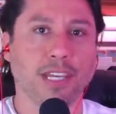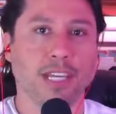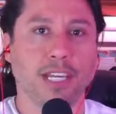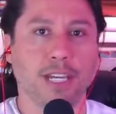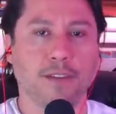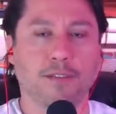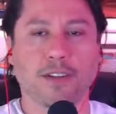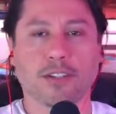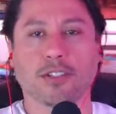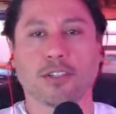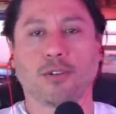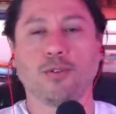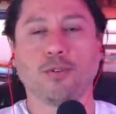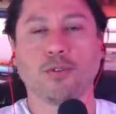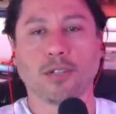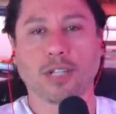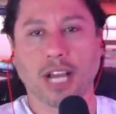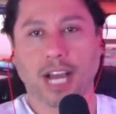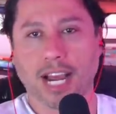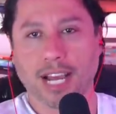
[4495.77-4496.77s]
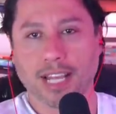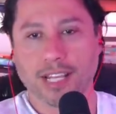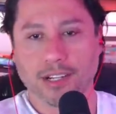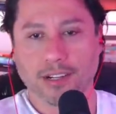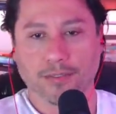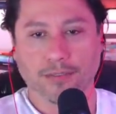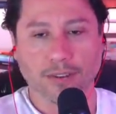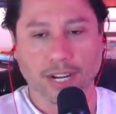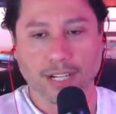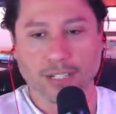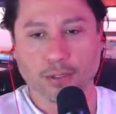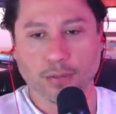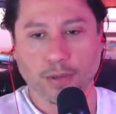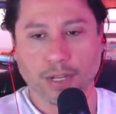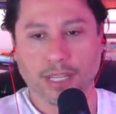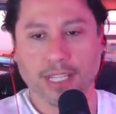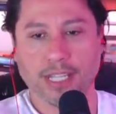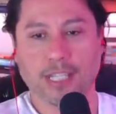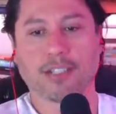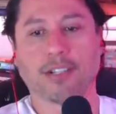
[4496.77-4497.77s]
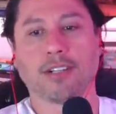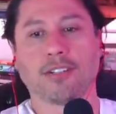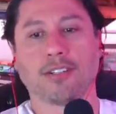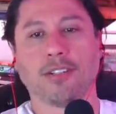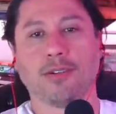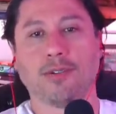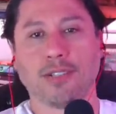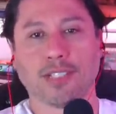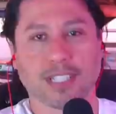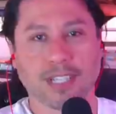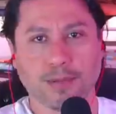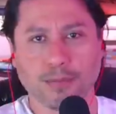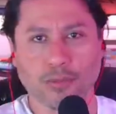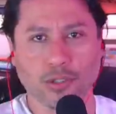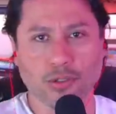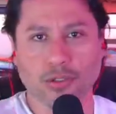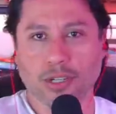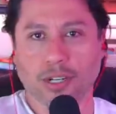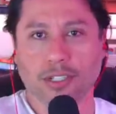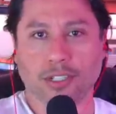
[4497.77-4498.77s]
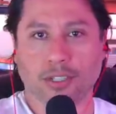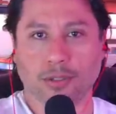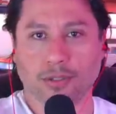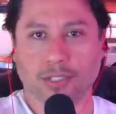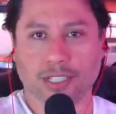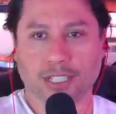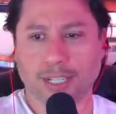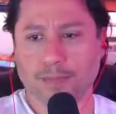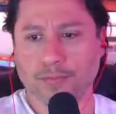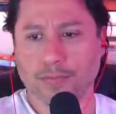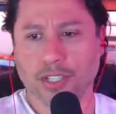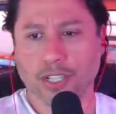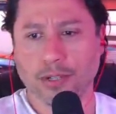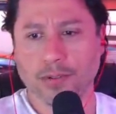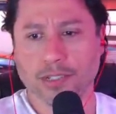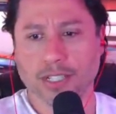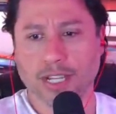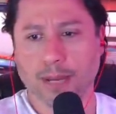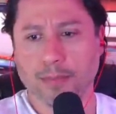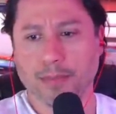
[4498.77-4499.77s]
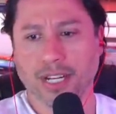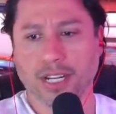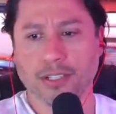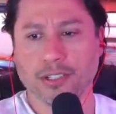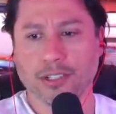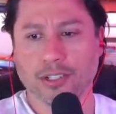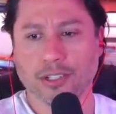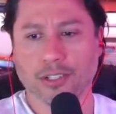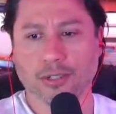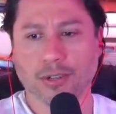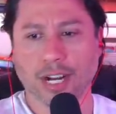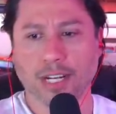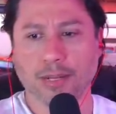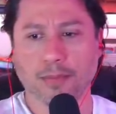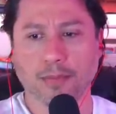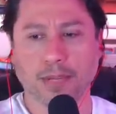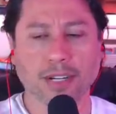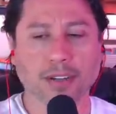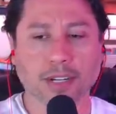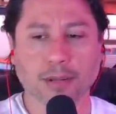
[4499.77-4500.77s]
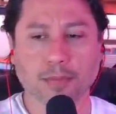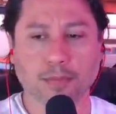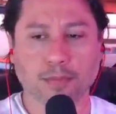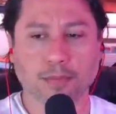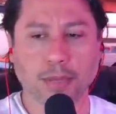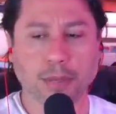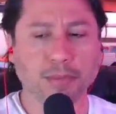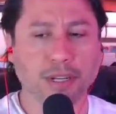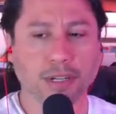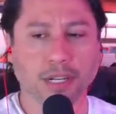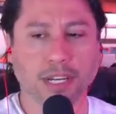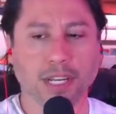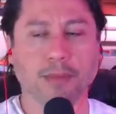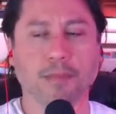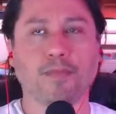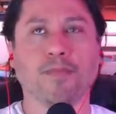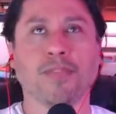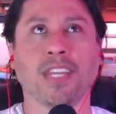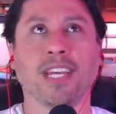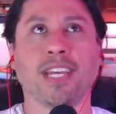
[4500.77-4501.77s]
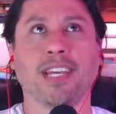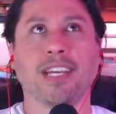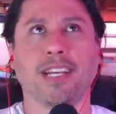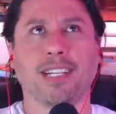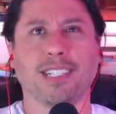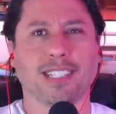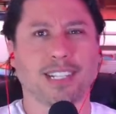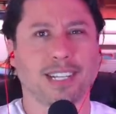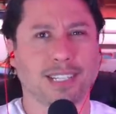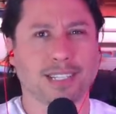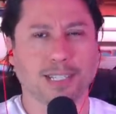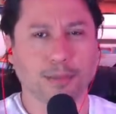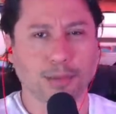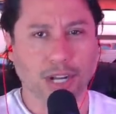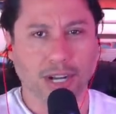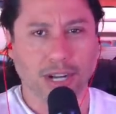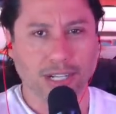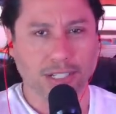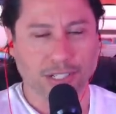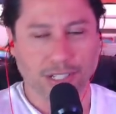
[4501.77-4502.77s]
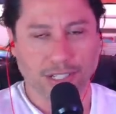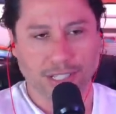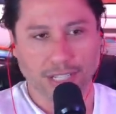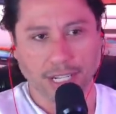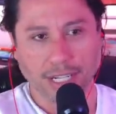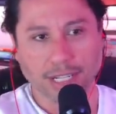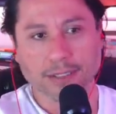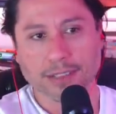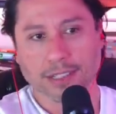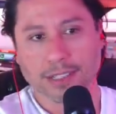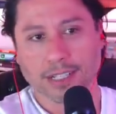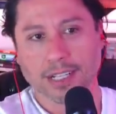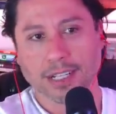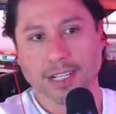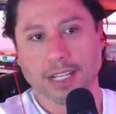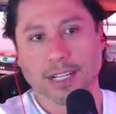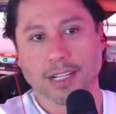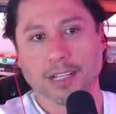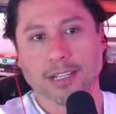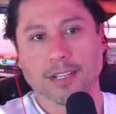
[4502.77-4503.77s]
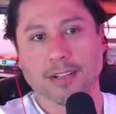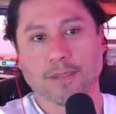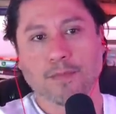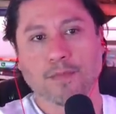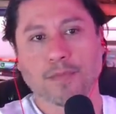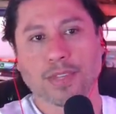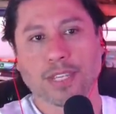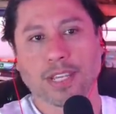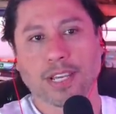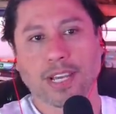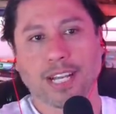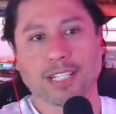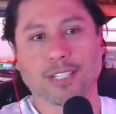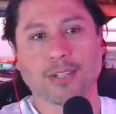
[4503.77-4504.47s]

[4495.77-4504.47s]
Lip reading: If there's a cool guy that you're friends with, he starts doing something, you start doing something too. It's not because you're just trying to mimic him. It's like a subconscious thing. And